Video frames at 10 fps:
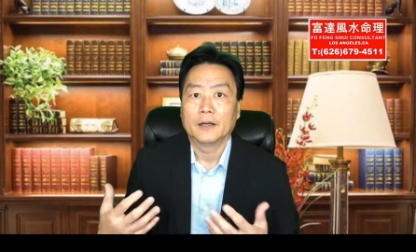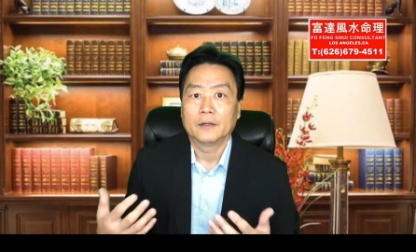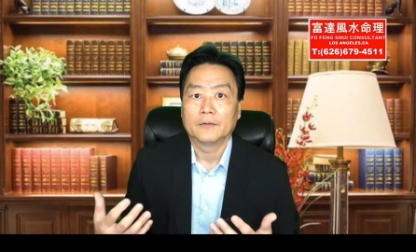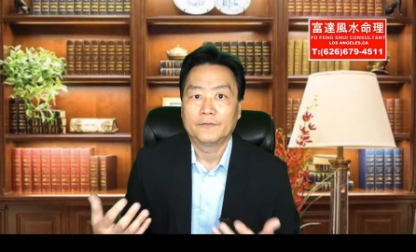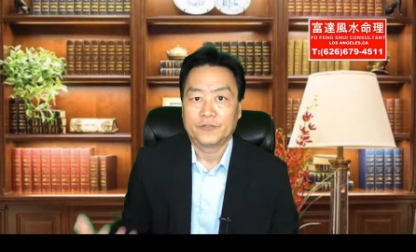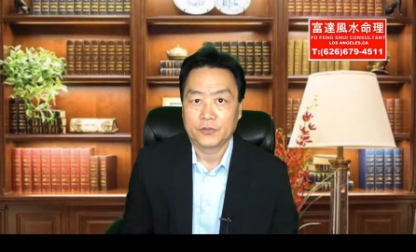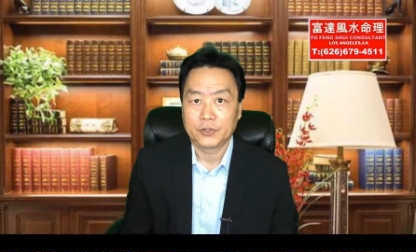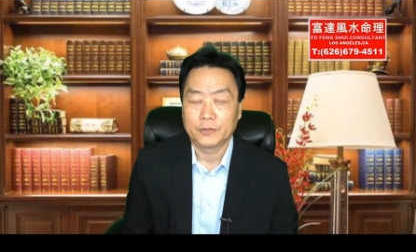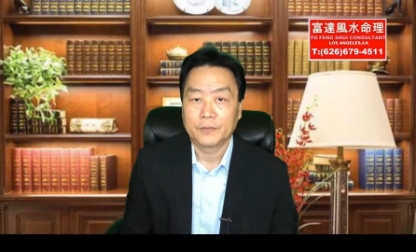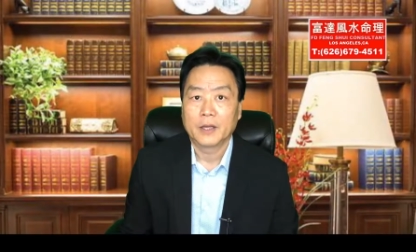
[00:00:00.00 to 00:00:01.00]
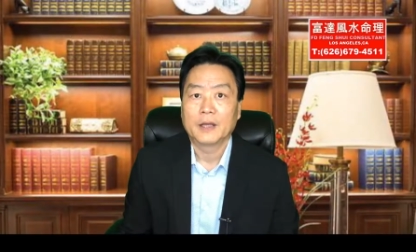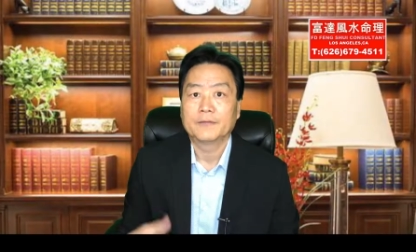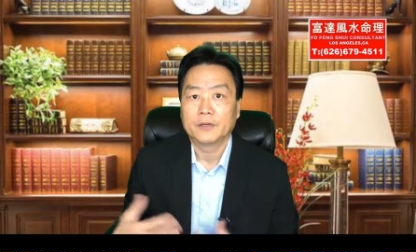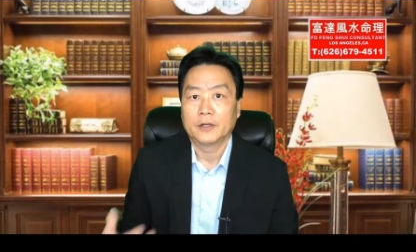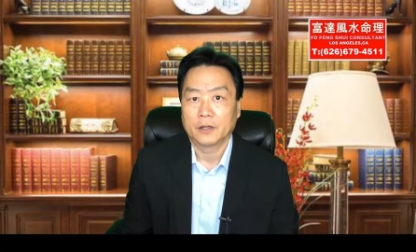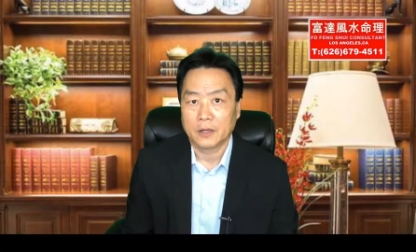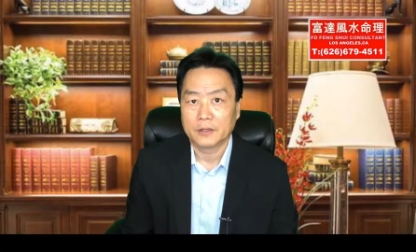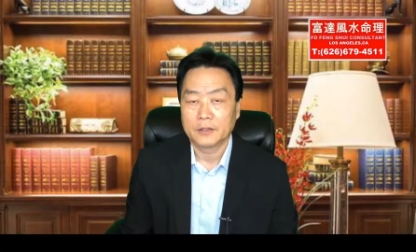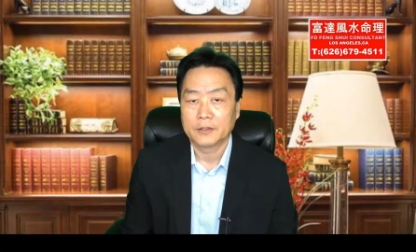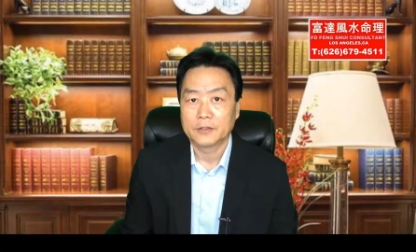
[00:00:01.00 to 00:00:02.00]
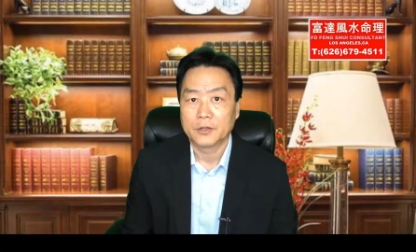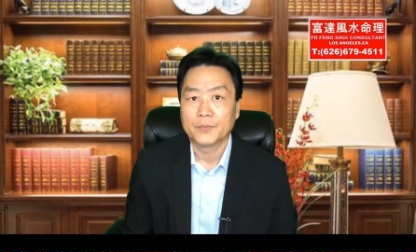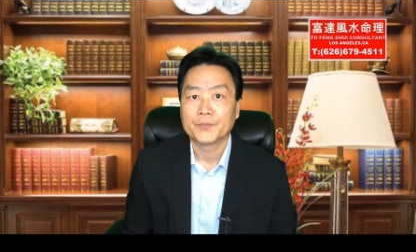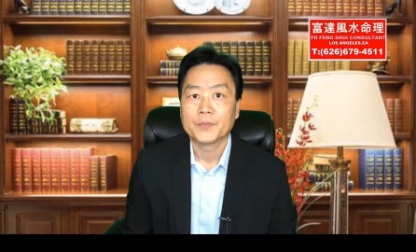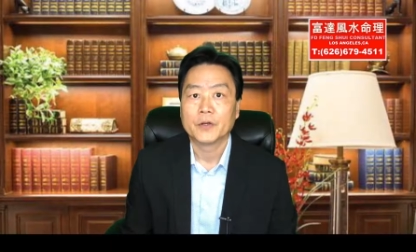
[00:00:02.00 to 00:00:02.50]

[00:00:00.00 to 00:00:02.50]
fortune, have good luck. So